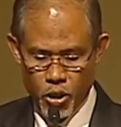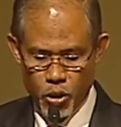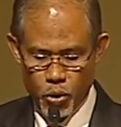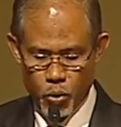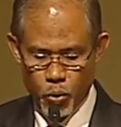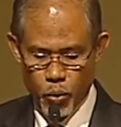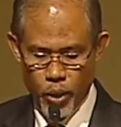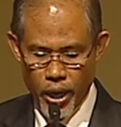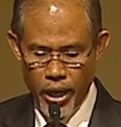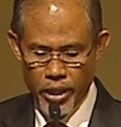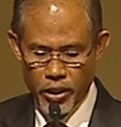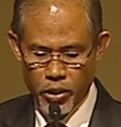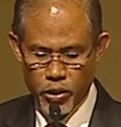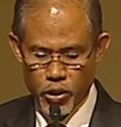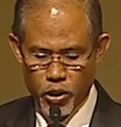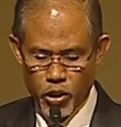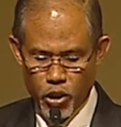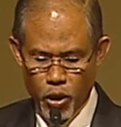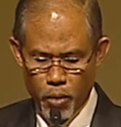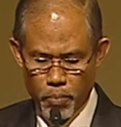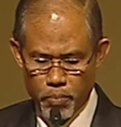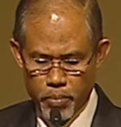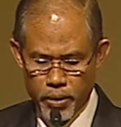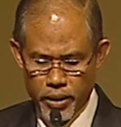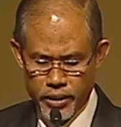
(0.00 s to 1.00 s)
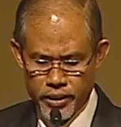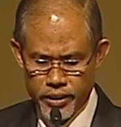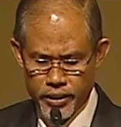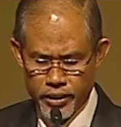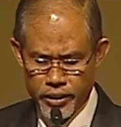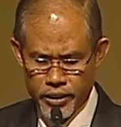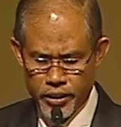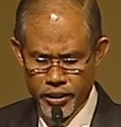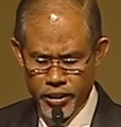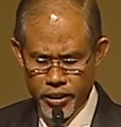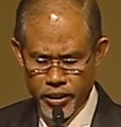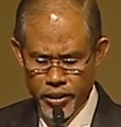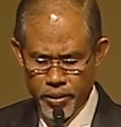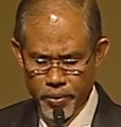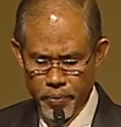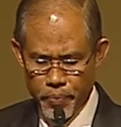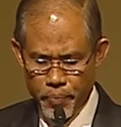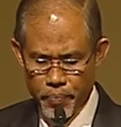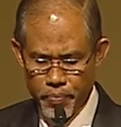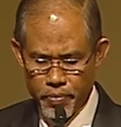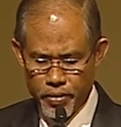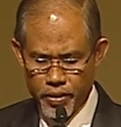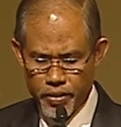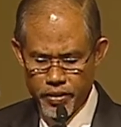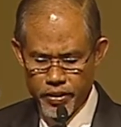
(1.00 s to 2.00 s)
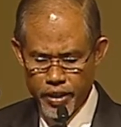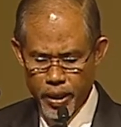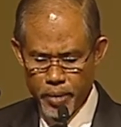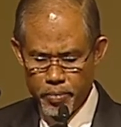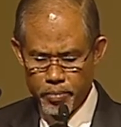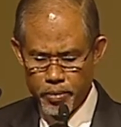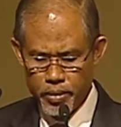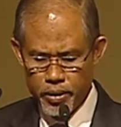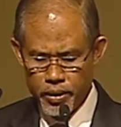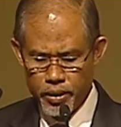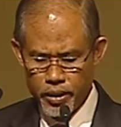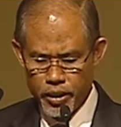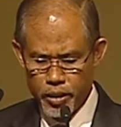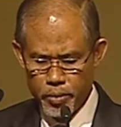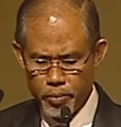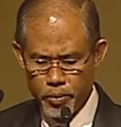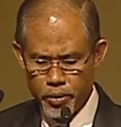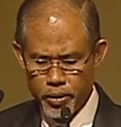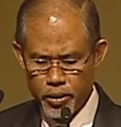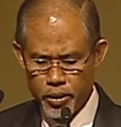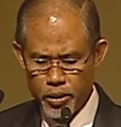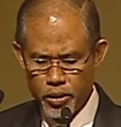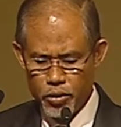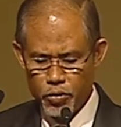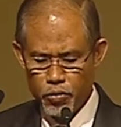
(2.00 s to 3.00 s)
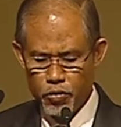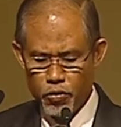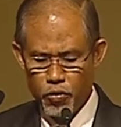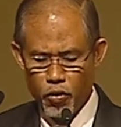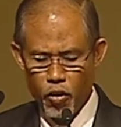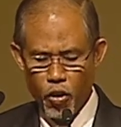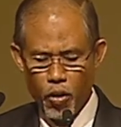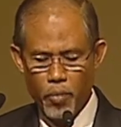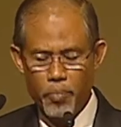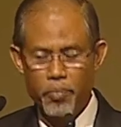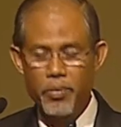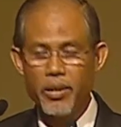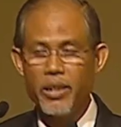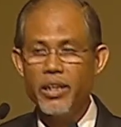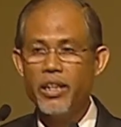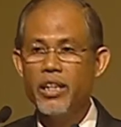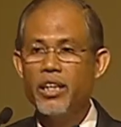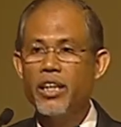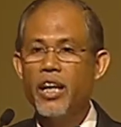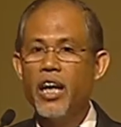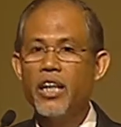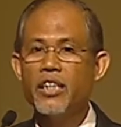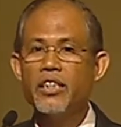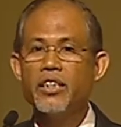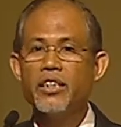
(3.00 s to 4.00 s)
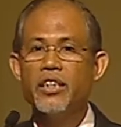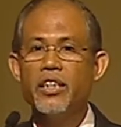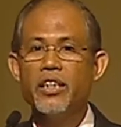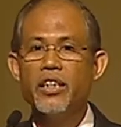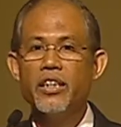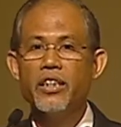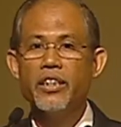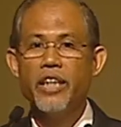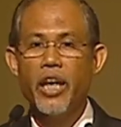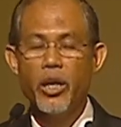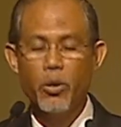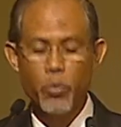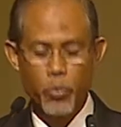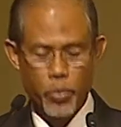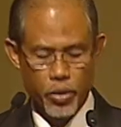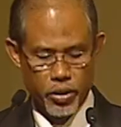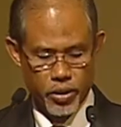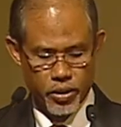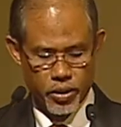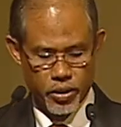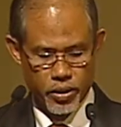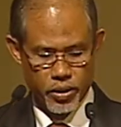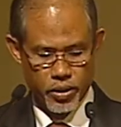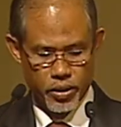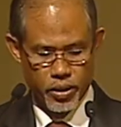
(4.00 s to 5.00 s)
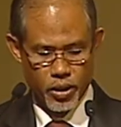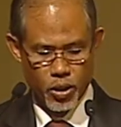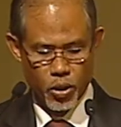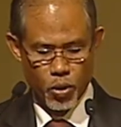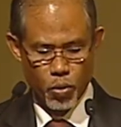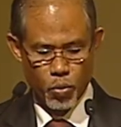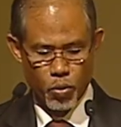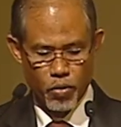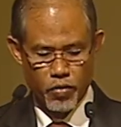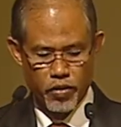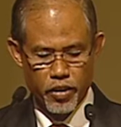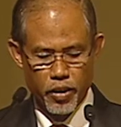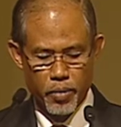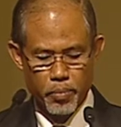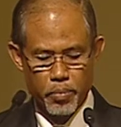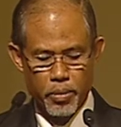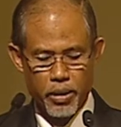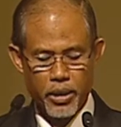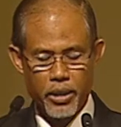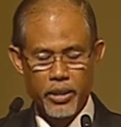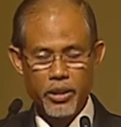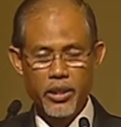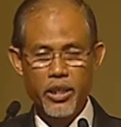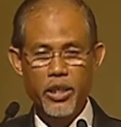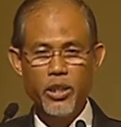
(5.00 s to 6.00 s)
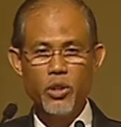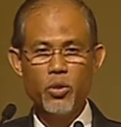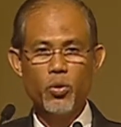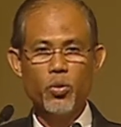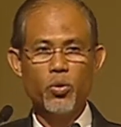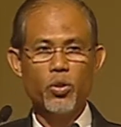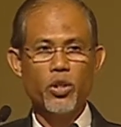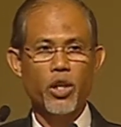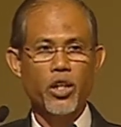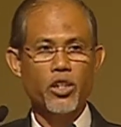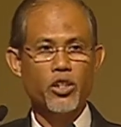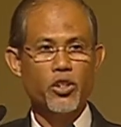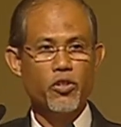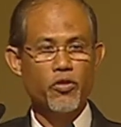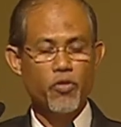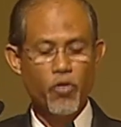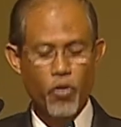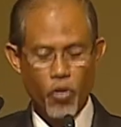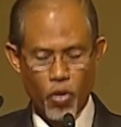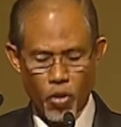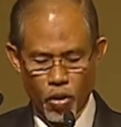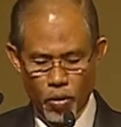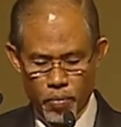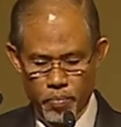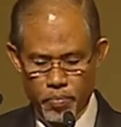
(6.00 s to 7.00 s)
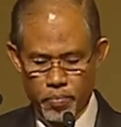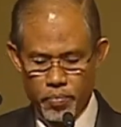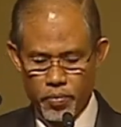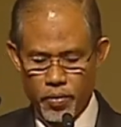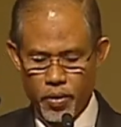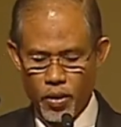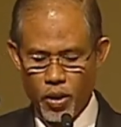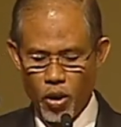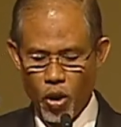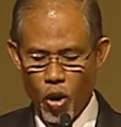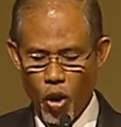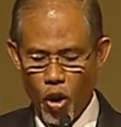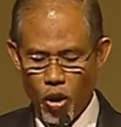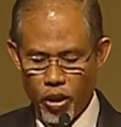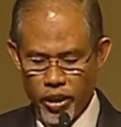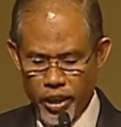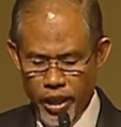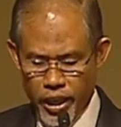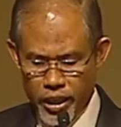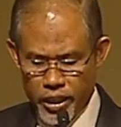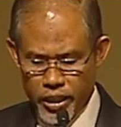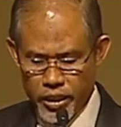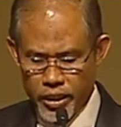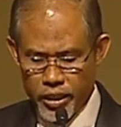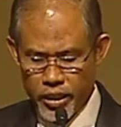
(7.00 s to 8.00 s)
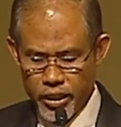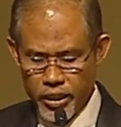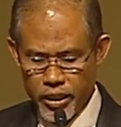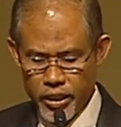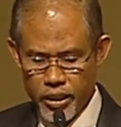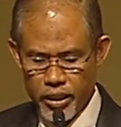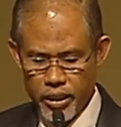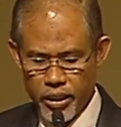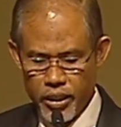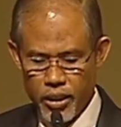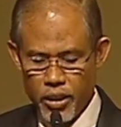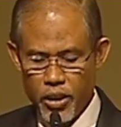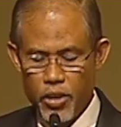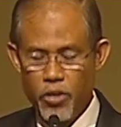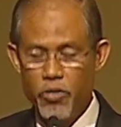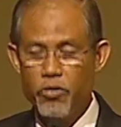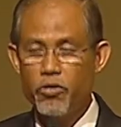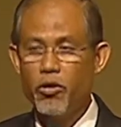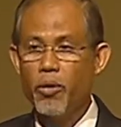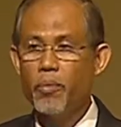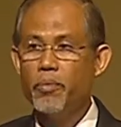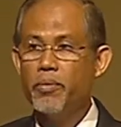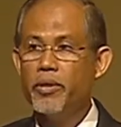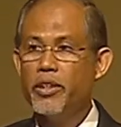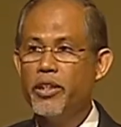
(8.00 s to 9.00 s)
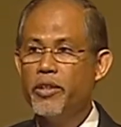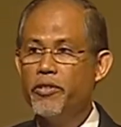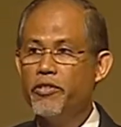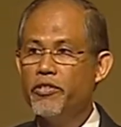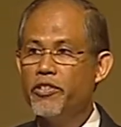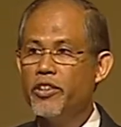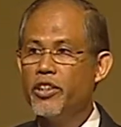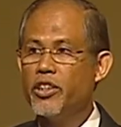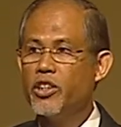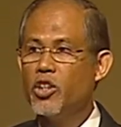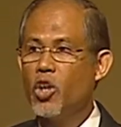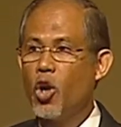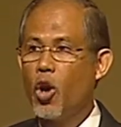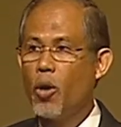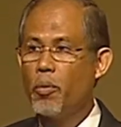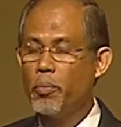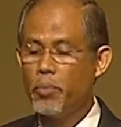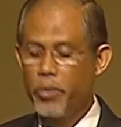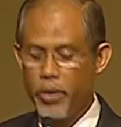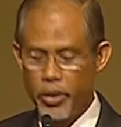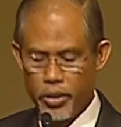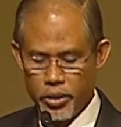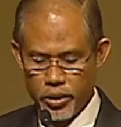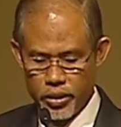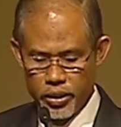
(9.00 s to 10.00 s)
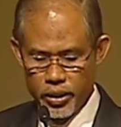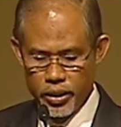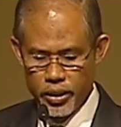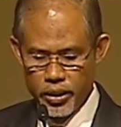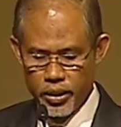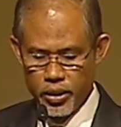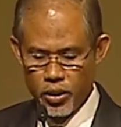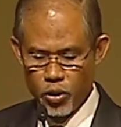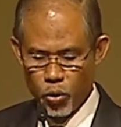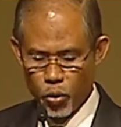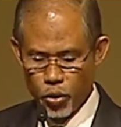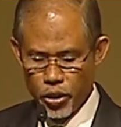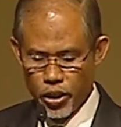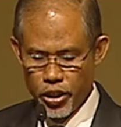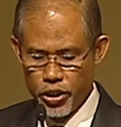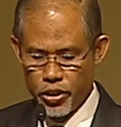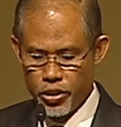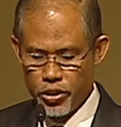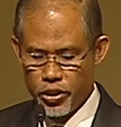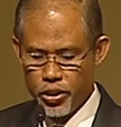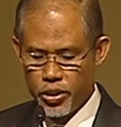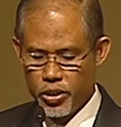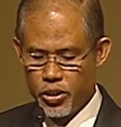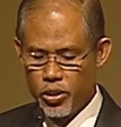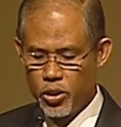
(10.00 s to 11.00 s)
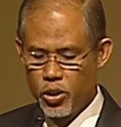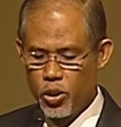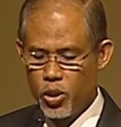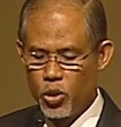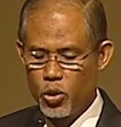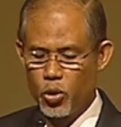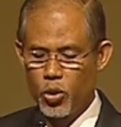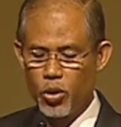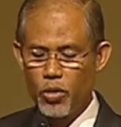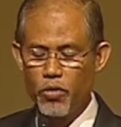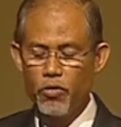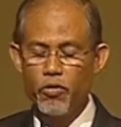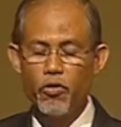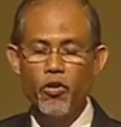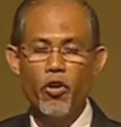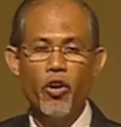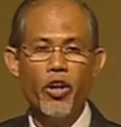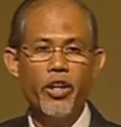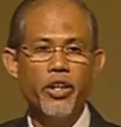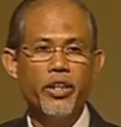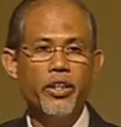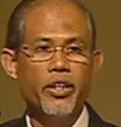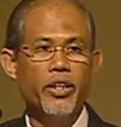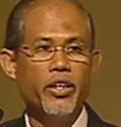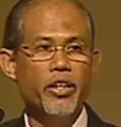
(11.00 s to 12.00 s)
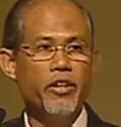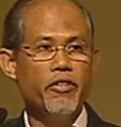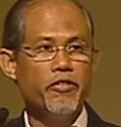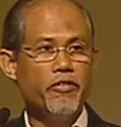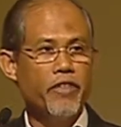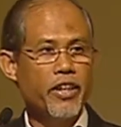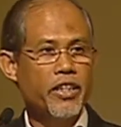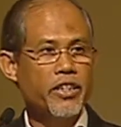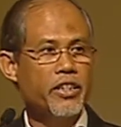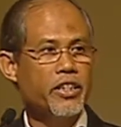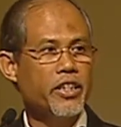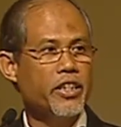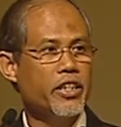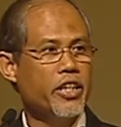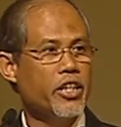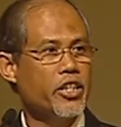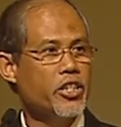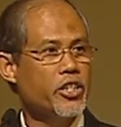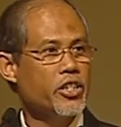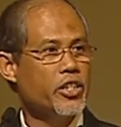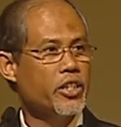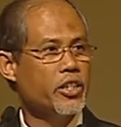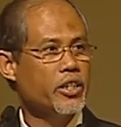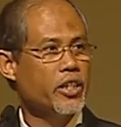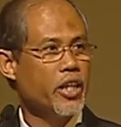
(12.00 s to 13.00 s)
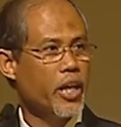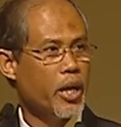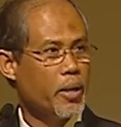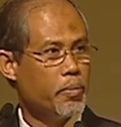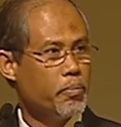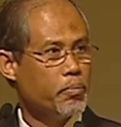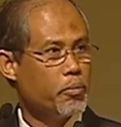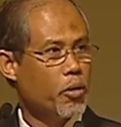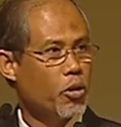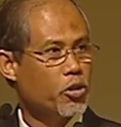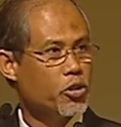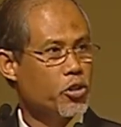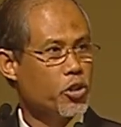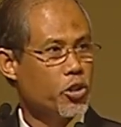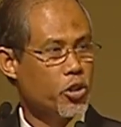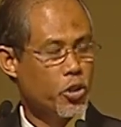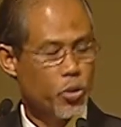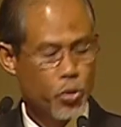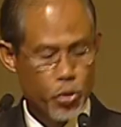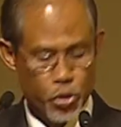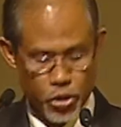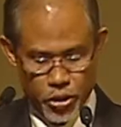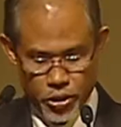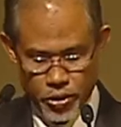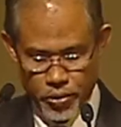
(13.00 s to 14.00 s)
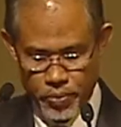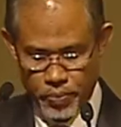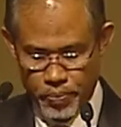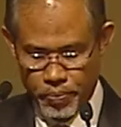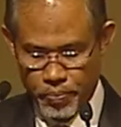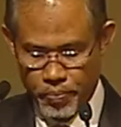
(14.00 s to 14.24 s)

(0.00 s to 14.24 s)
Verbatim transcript: To add to the complexity, cyber criminals form elastic networks with the ability to transform organically from different operating locations to avoid investigation and prosecution.